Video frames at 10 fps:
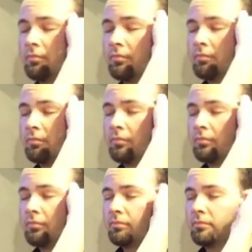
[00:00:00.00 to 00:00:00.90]

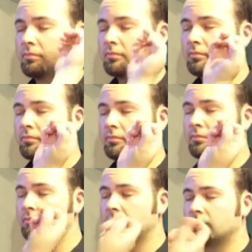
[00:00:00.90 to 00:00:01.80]

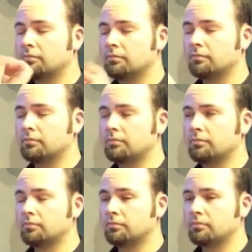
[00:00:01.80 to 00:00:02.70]

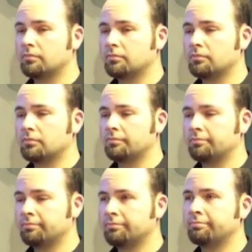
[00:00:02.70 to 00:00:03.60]

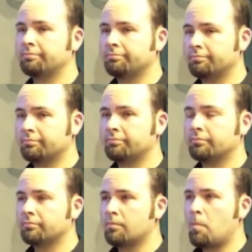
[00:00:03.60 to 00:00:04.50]

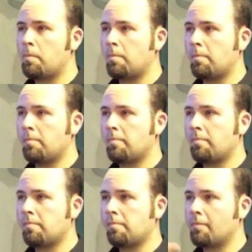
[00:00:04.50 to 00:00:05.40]

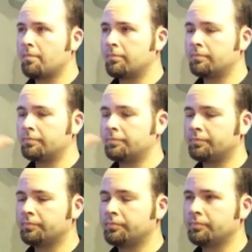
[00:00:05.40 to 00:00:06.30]

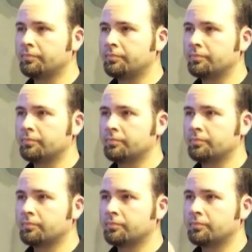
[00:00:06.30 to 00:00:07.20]

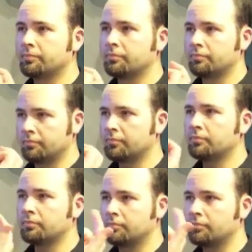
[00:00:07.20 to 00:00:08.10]
[no speech]